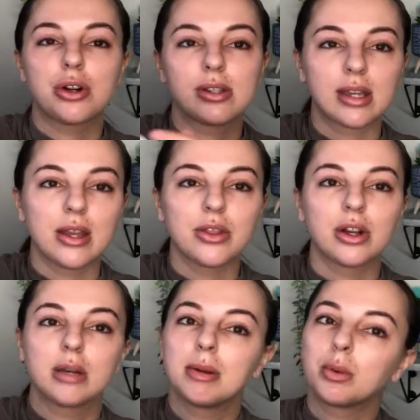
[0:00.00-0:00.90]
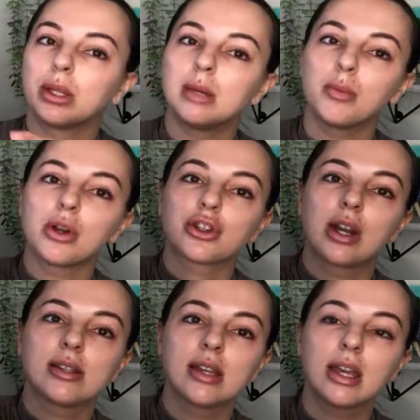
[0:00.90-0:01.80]
skin. They're going to be really
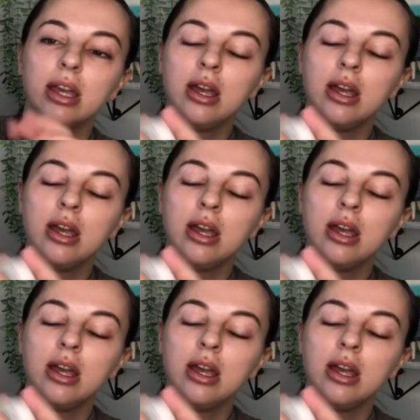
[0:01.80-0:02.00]
moisturizing.